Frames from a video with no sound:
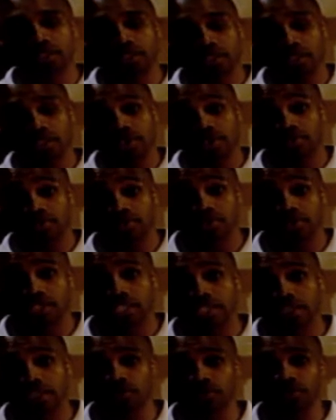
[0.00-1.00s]
this
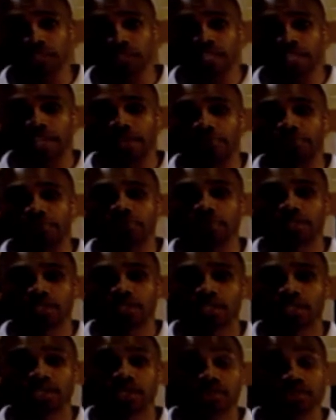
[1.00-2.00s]
stage of the game
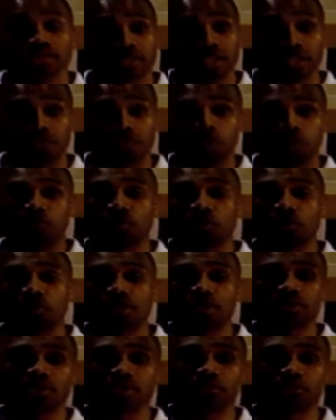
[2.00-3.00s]
is everyone
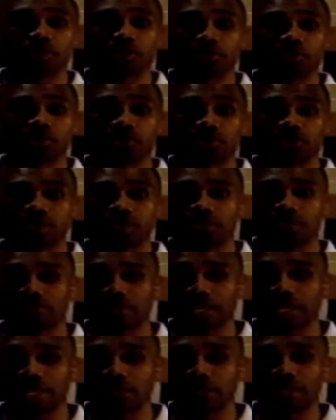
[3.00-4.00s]
wants the ball, so they're
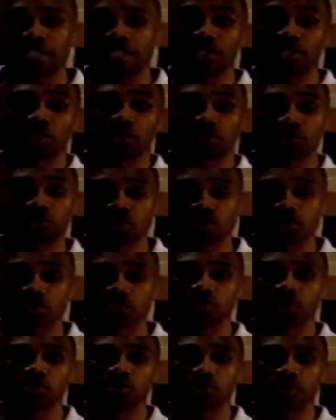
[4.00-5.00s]
migrating closer and
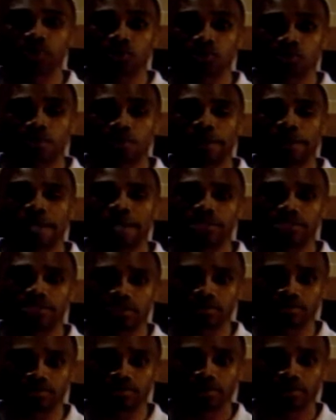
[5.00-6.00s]
closer to the passer.
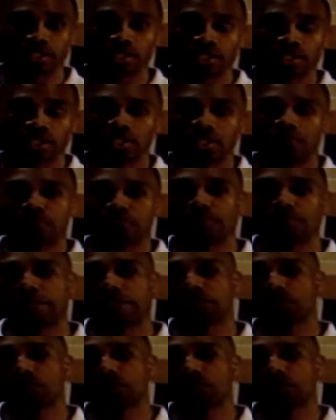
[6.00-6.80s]
You have to make